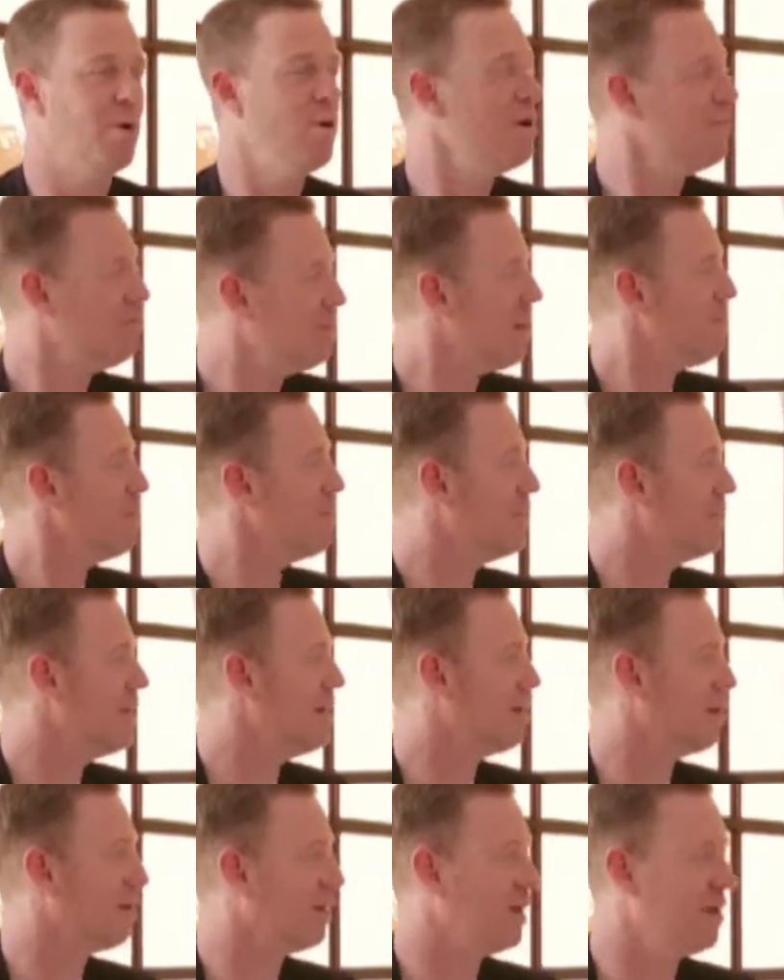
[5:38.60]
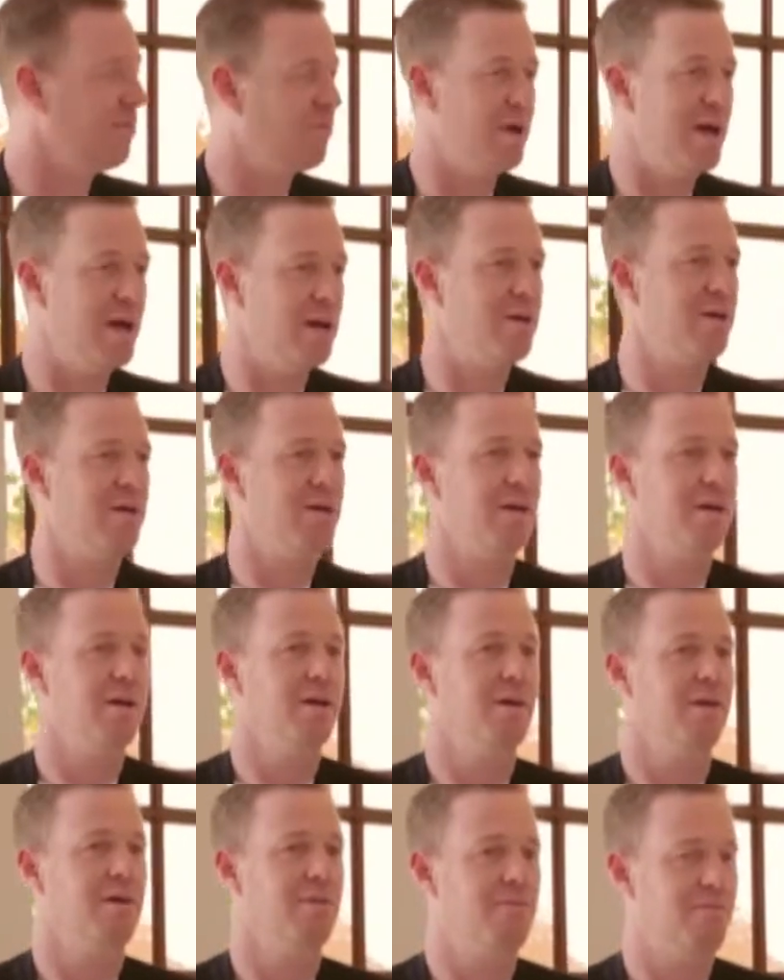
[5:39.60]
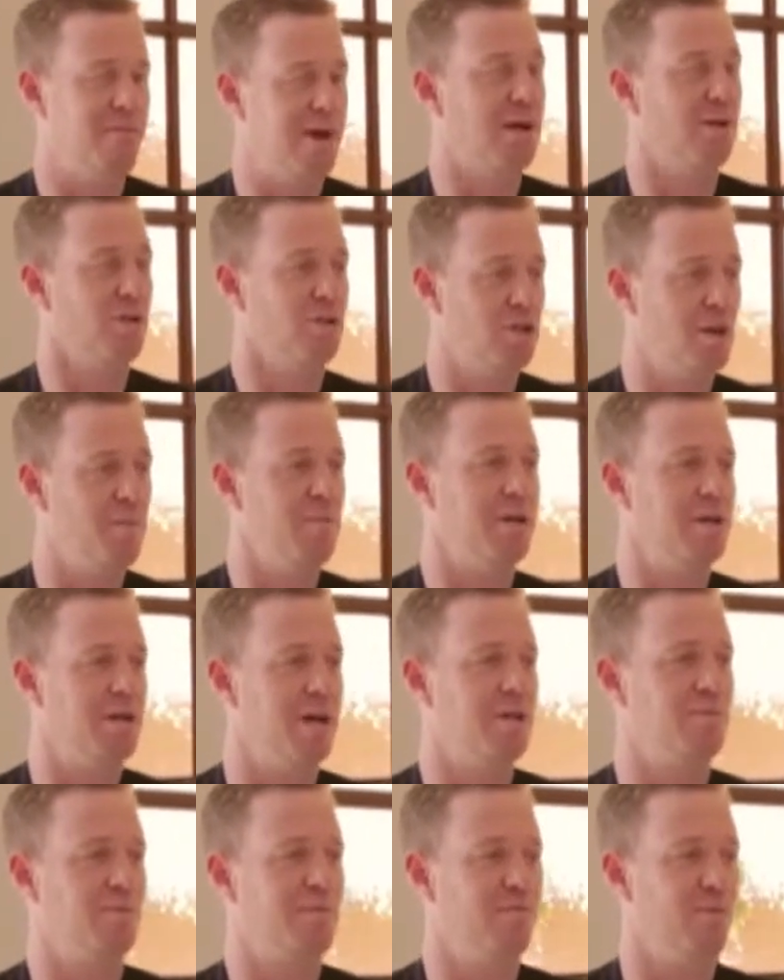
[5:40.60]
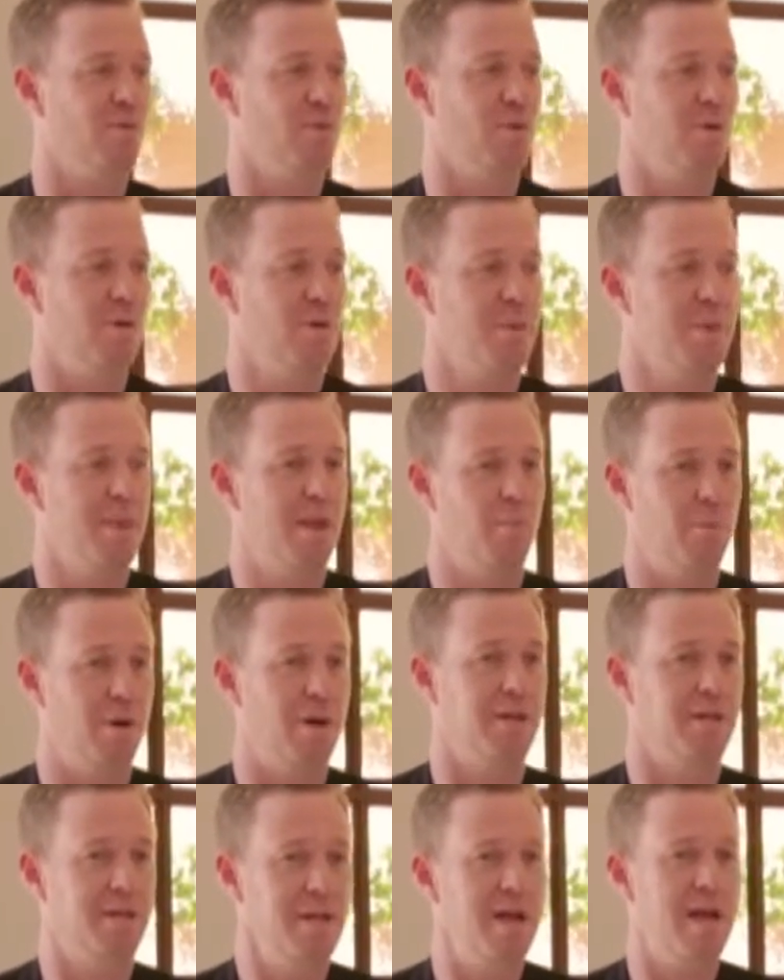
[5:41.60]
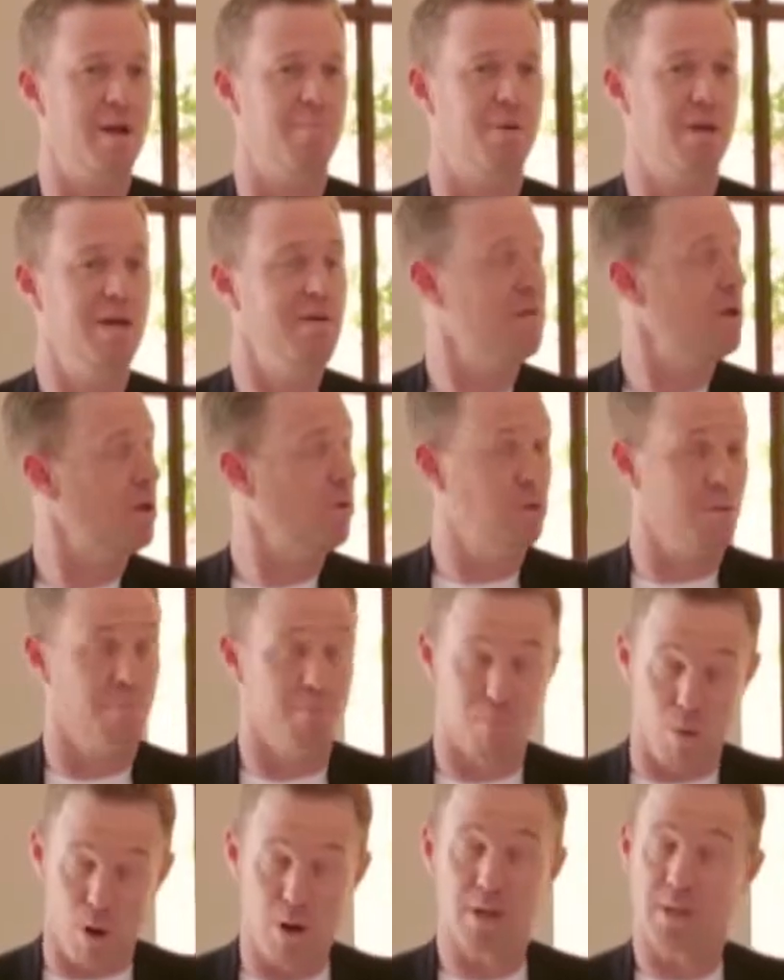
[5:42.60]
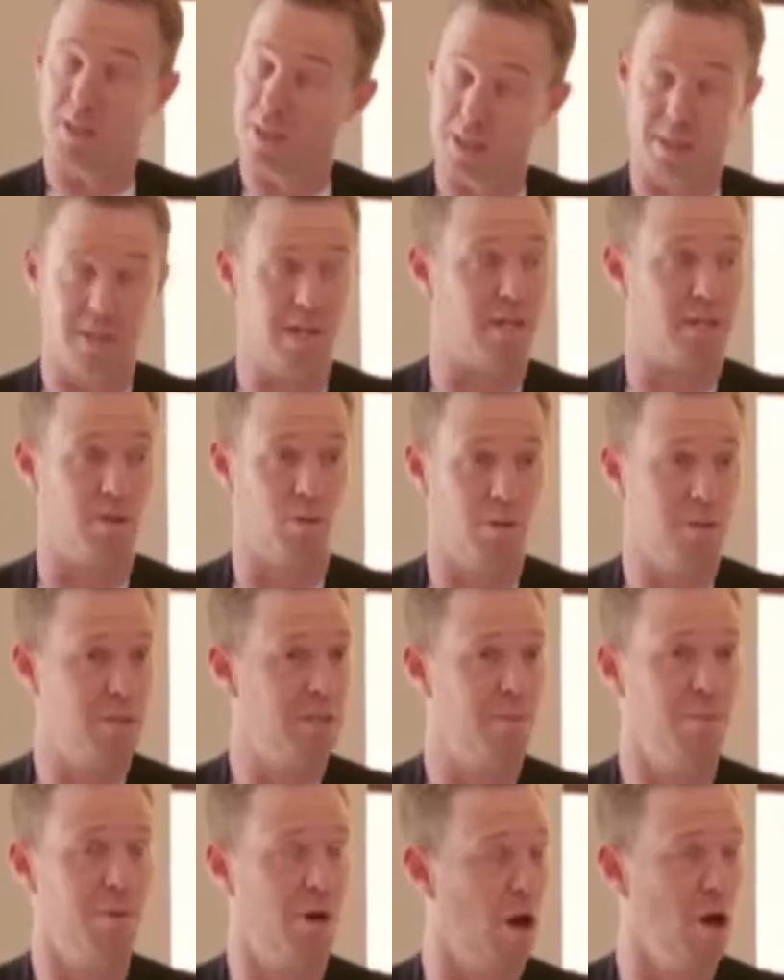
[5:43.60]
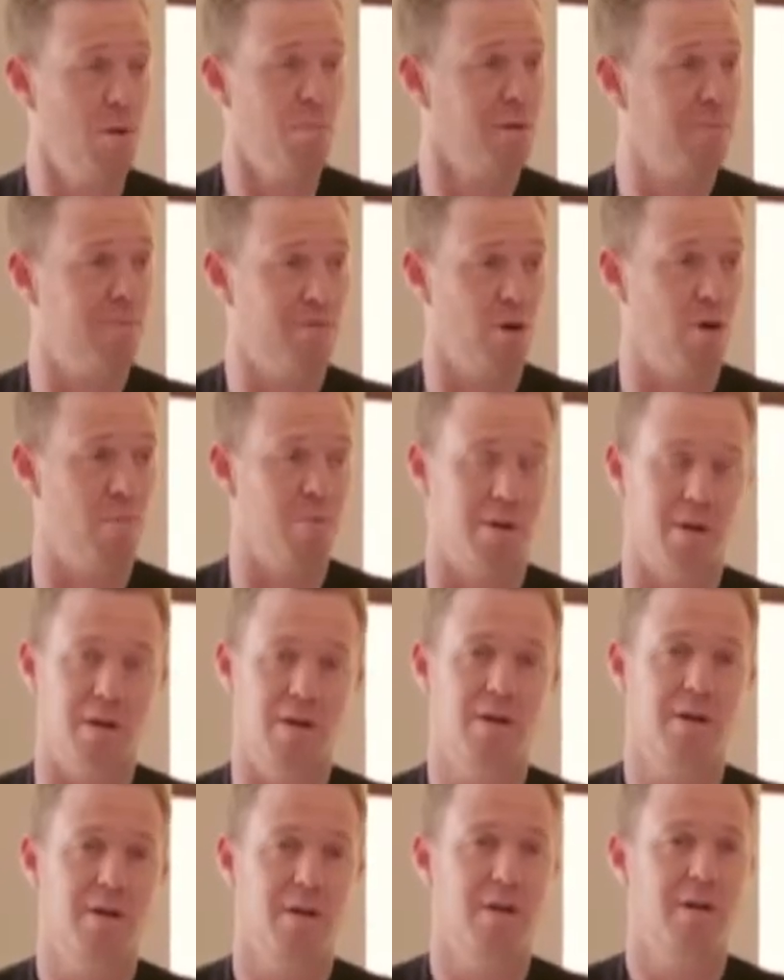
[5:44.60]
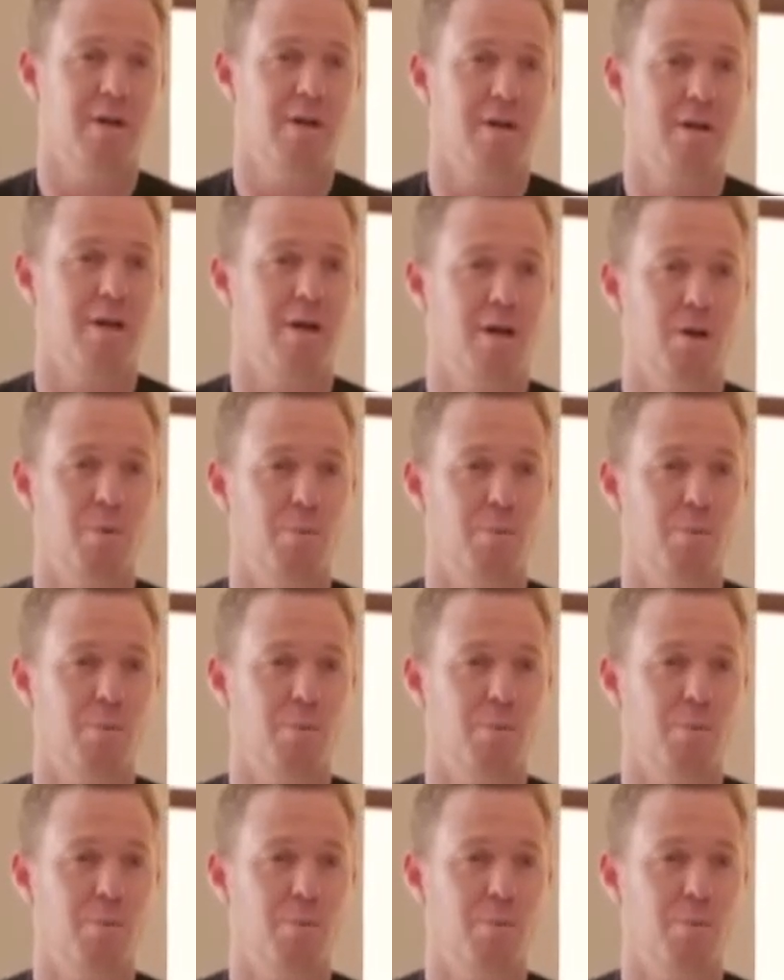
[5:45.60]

we couldn't have done Material if we hadn't failed so many times before. Yeah. And when it did happen, even though it was a modest success, it wasn't yeah. some global phenomenon. Absolutely.